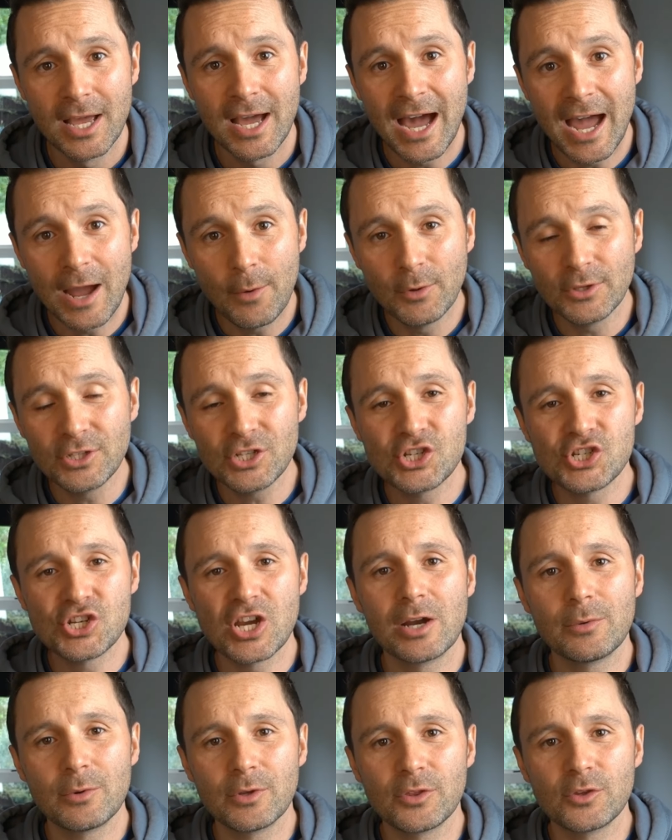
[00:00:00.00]
I want to
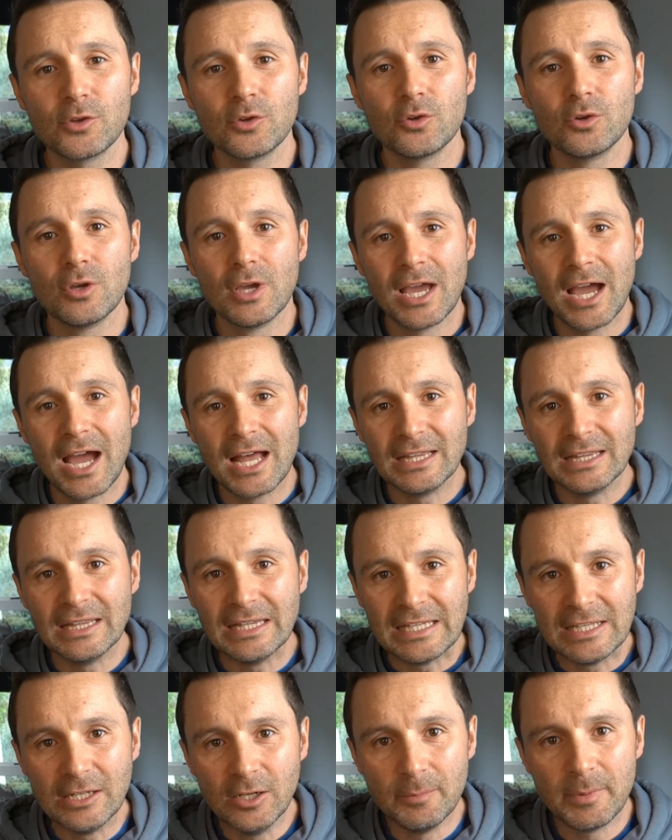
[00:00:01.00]
share with you a
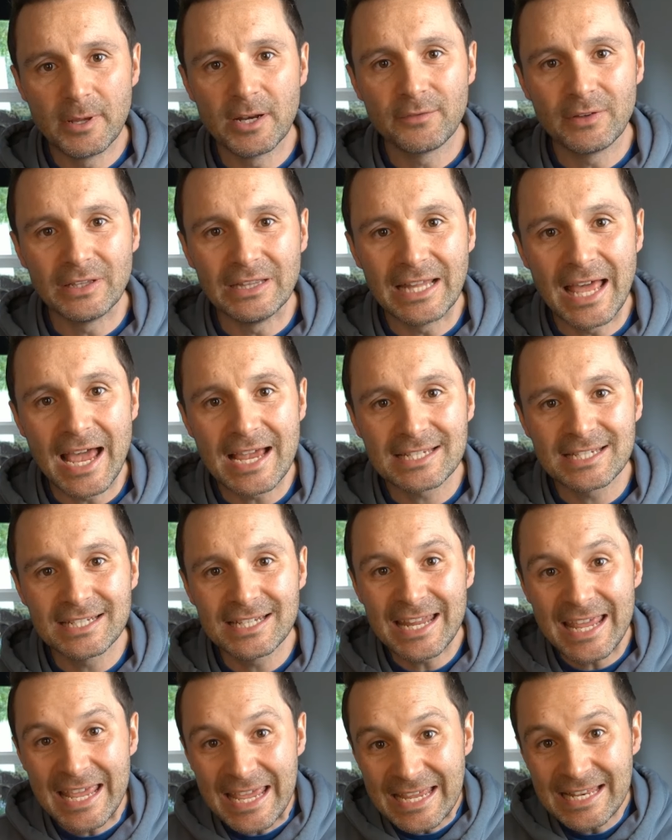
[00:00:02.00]
little bit of a
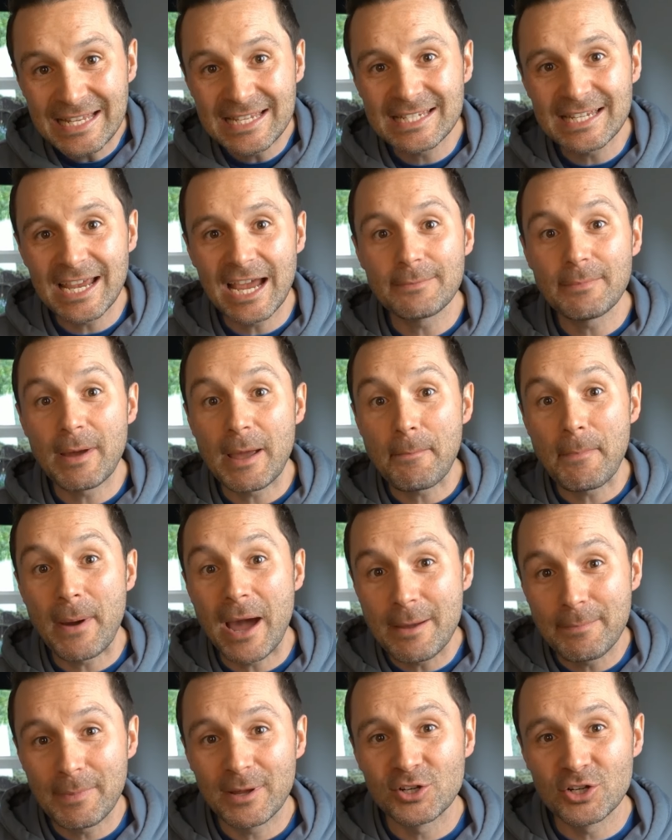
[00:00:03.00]
lesson inside my
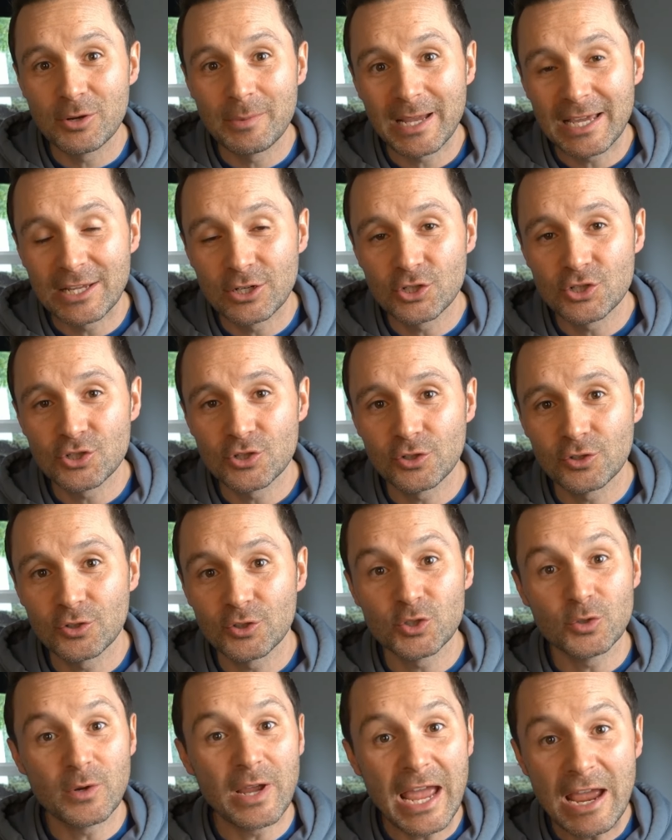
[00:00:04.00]
pipe band drumming inner circle.
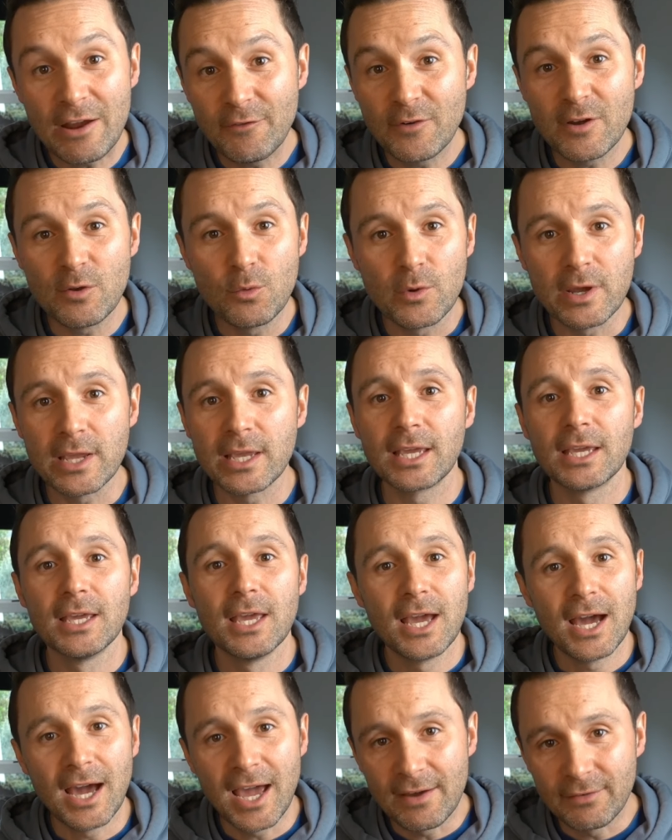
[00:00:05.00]
So every week
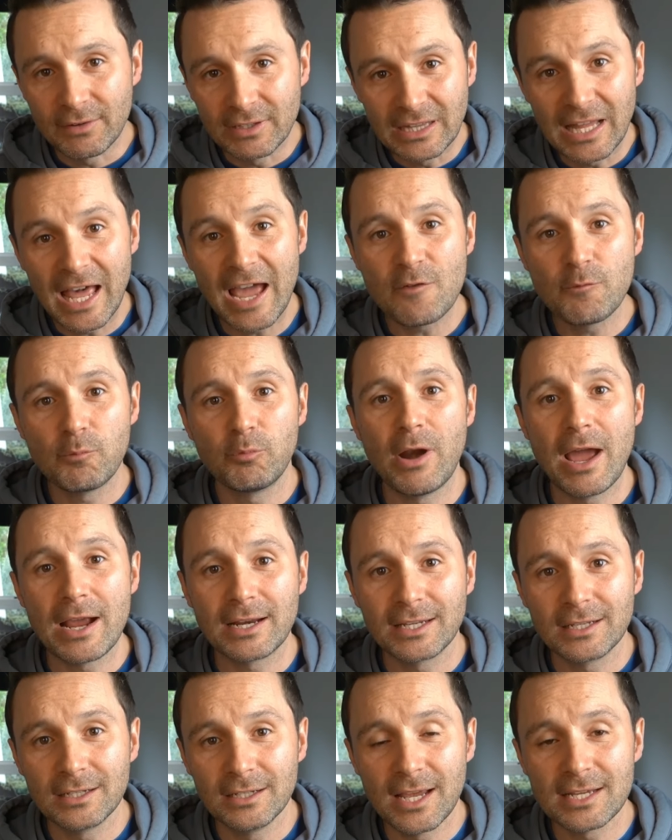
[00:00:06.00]
I have a live
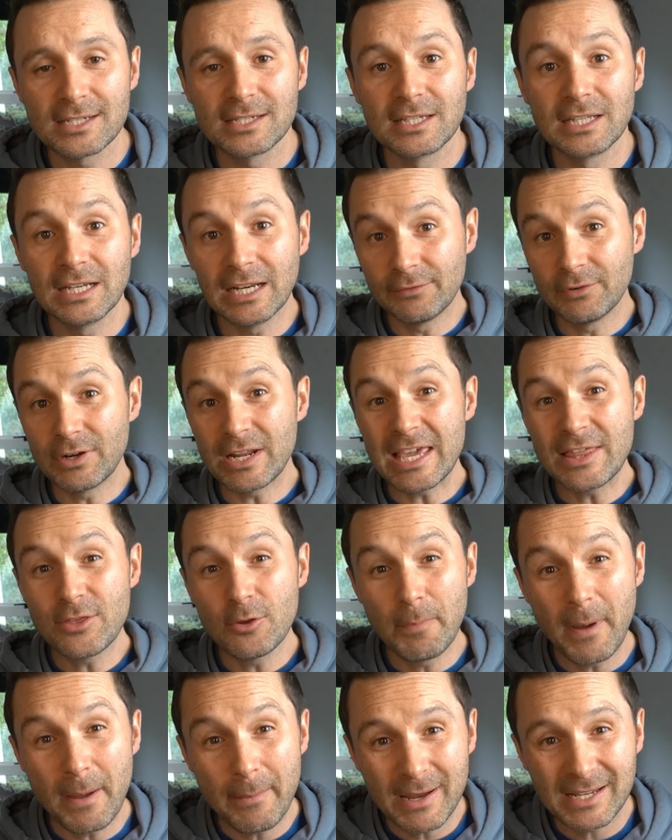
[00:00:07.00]
practical lesson delivered either
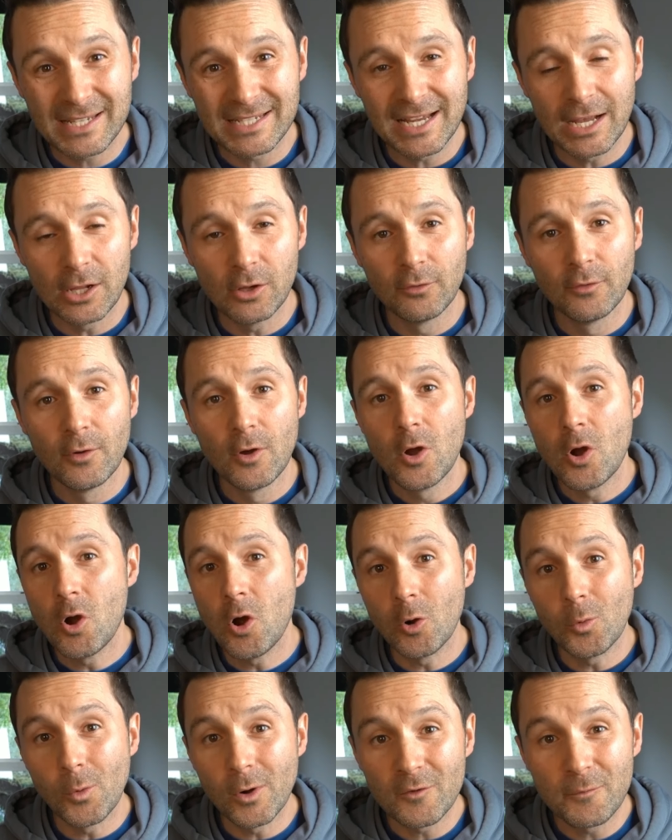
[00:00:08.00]
by myself
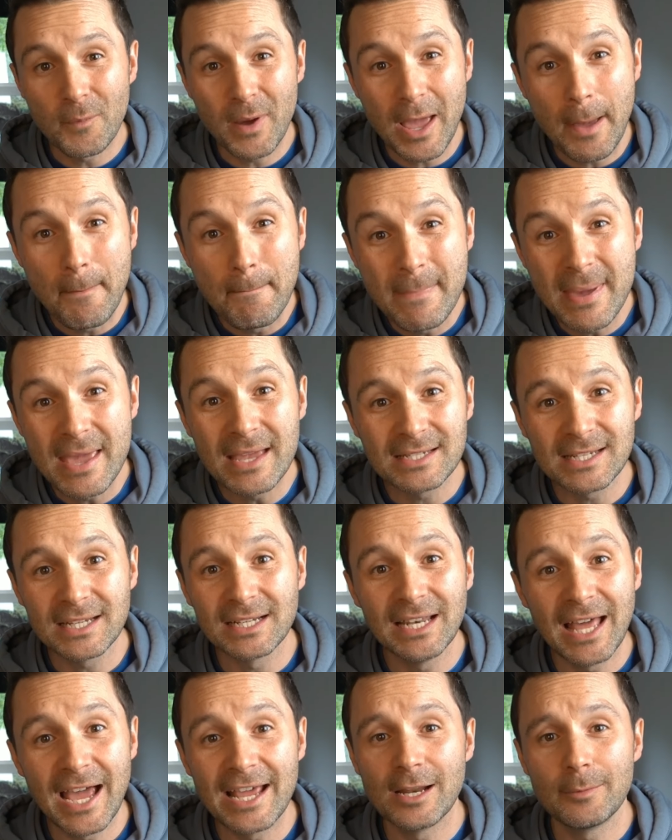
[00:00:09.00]
or one of my amazing
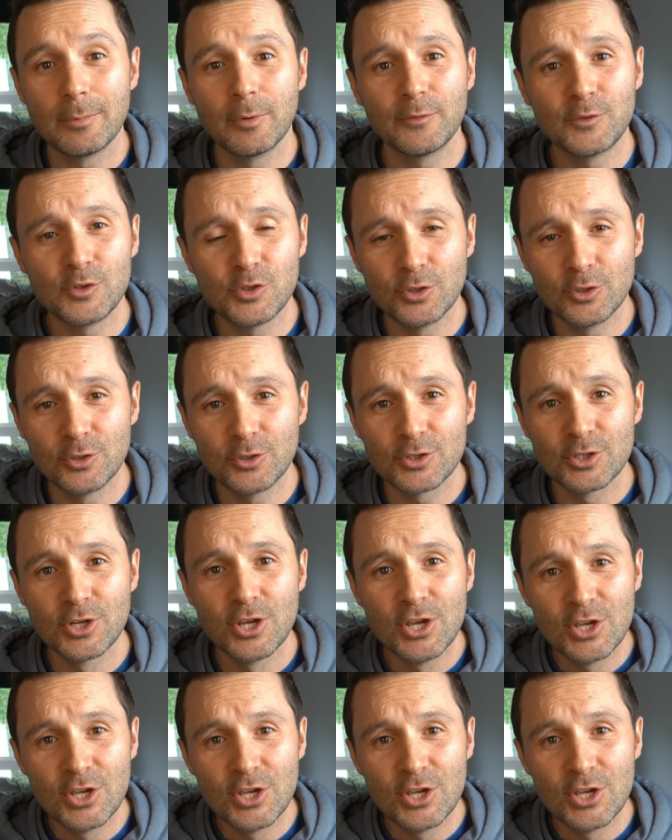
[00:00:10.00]
lineup of tutors.